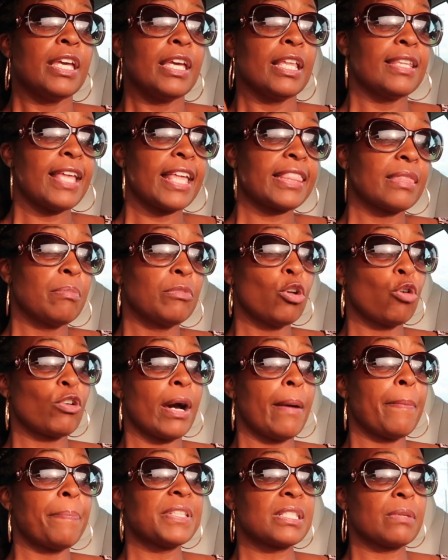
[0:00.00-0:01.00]
and let them load
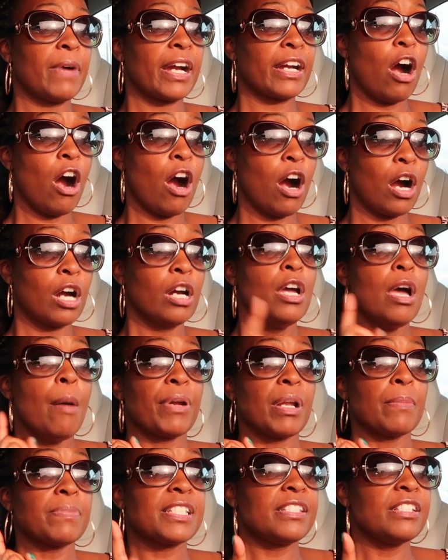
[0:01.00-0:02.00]
it up into my car,
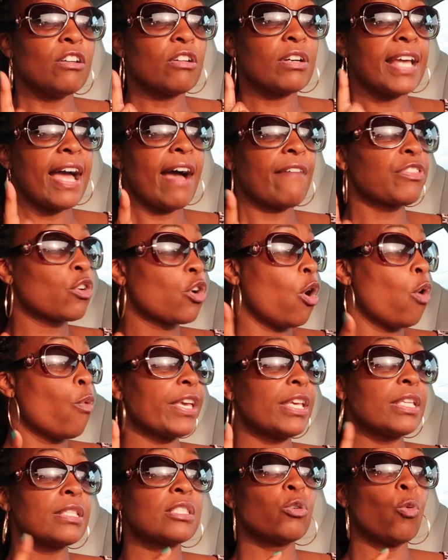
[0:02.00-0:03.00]
but I'm still gonna have to go
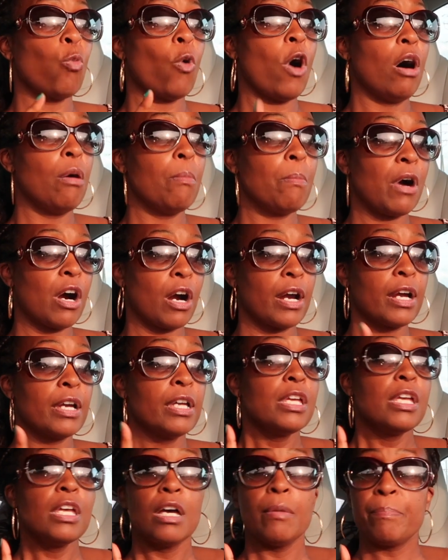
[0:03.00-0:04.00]
into Walmart
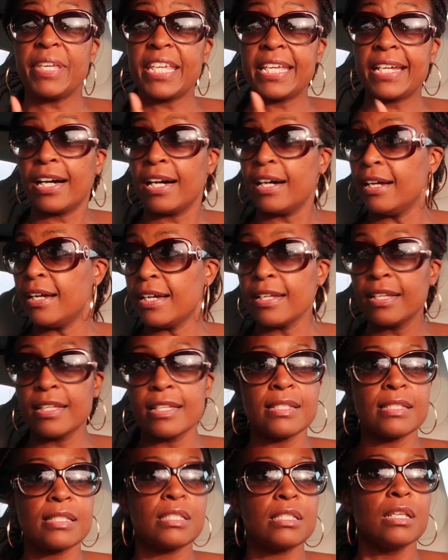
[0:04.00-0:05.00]

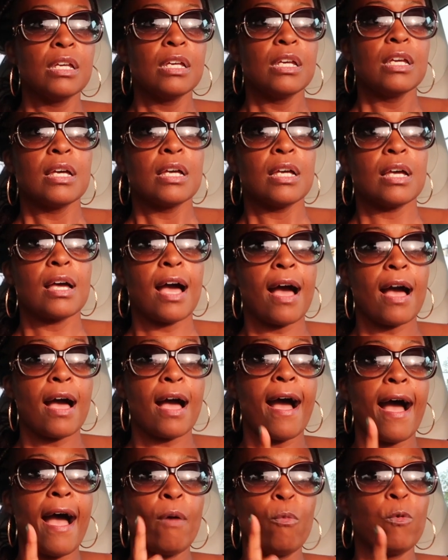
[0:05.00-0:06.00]
because
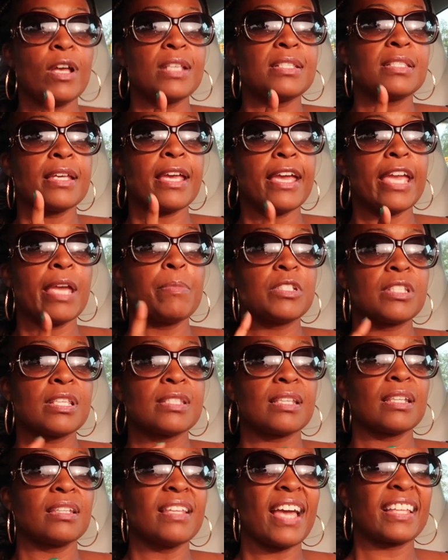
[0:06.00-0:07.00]
I wasn't able
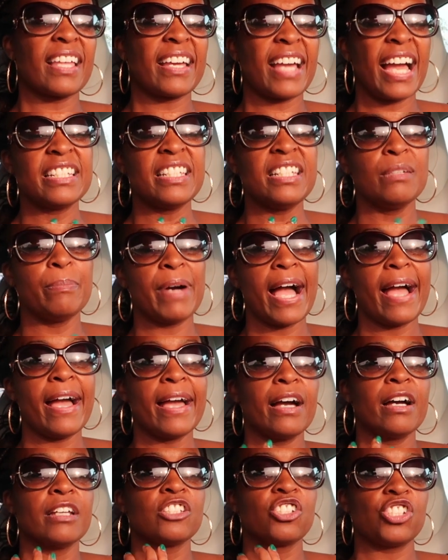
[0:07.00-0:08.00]
to select. Like, I need to
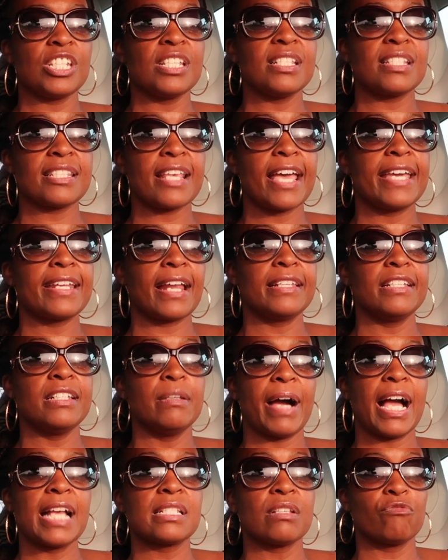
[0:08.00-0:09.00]
buy a sheet set and I need
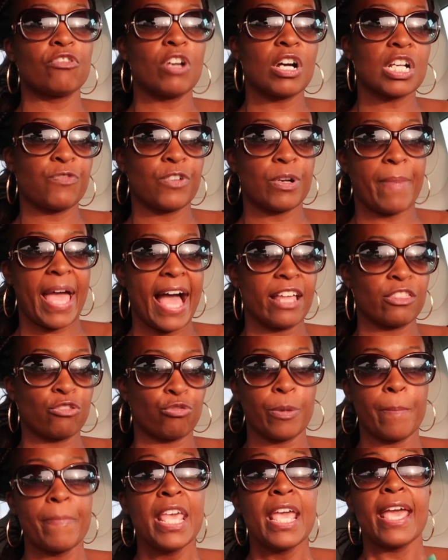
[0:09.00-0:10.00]
to buy some rugs for the
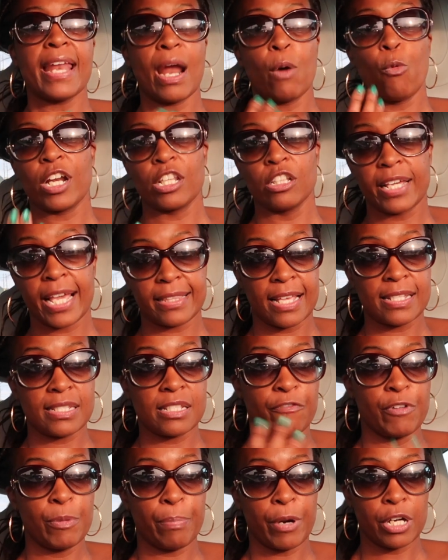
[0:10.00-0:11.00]
bathroom, and I wanna look at that
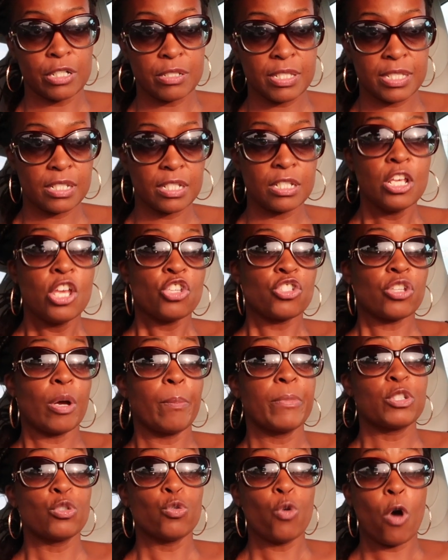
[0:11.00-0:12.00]
stuff in person. So
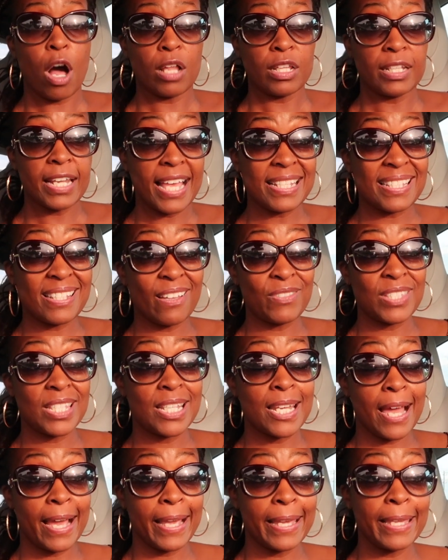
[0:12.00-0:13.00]
I'm gonna do all of that stuff
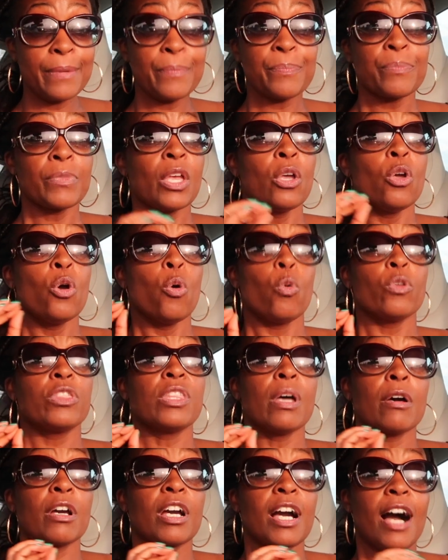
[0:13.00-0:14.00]
tonight.
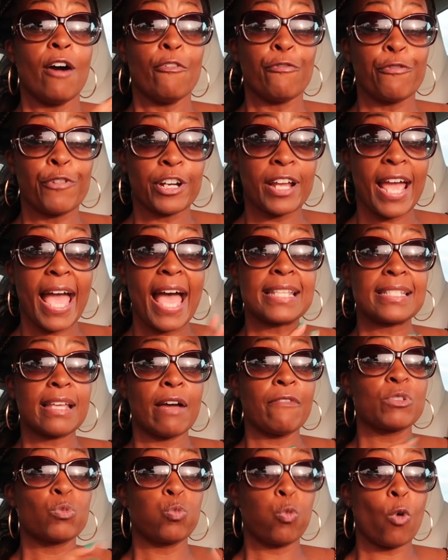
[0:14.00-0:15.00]
The comforter, as
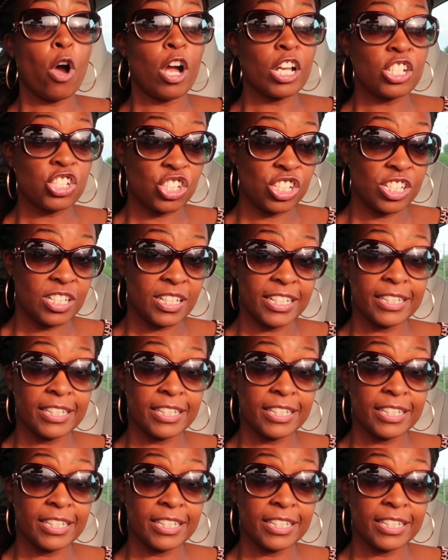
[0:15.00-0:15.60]
I was washing